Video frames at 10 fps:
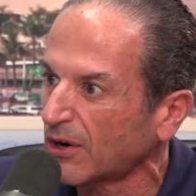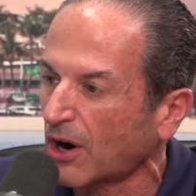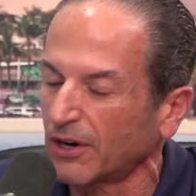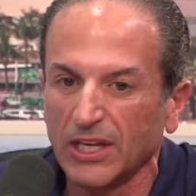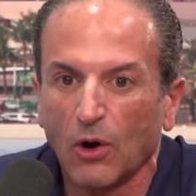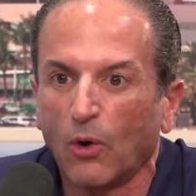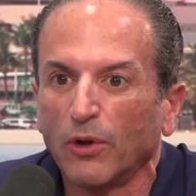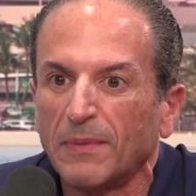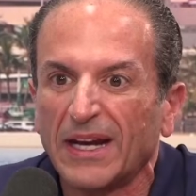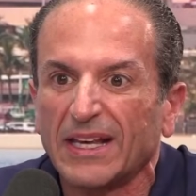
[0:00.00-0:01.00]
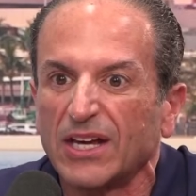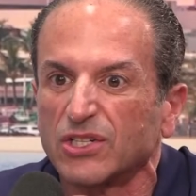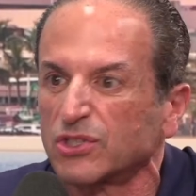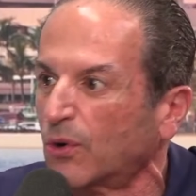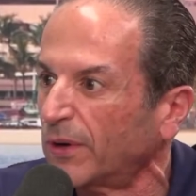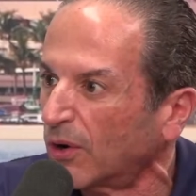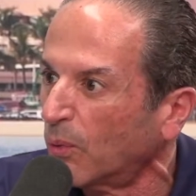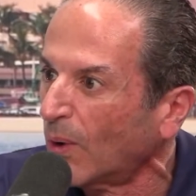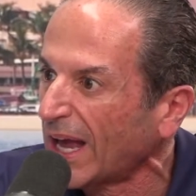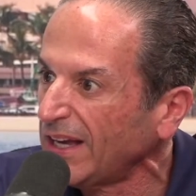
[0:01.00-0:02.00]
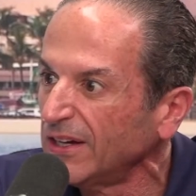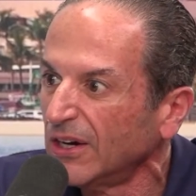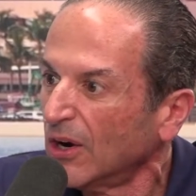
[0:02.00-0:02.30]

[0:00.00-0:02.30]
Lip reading: Are the old medications going away,